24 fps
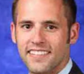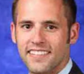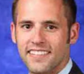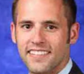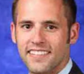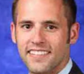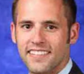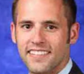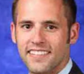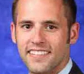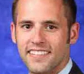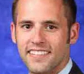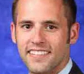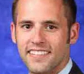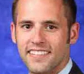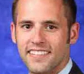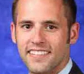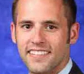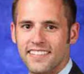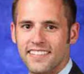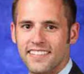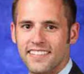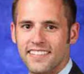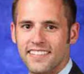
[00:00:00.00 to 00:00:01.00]

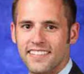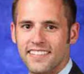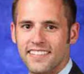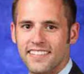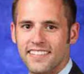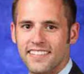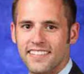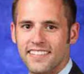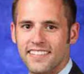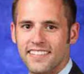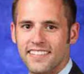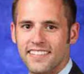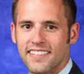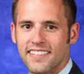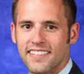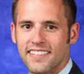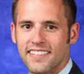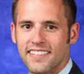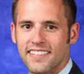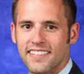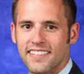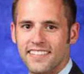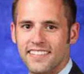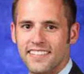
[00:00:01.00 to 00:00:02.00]

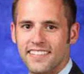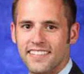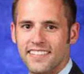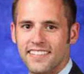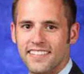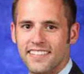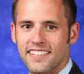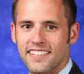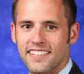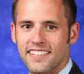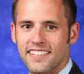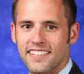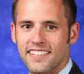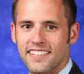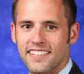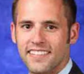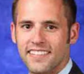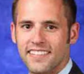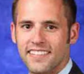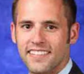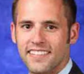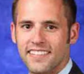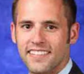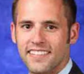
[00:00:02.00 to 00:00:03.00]

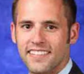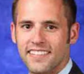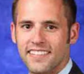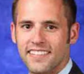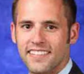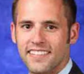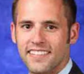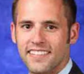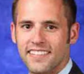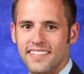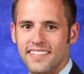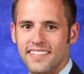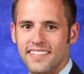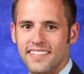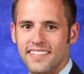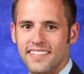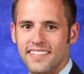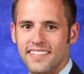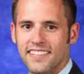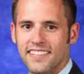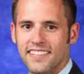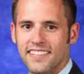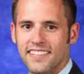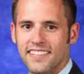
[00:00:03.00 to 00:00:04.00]

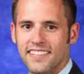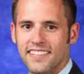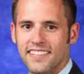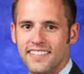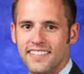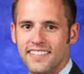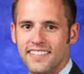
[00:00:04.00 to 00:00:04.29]
[no speech]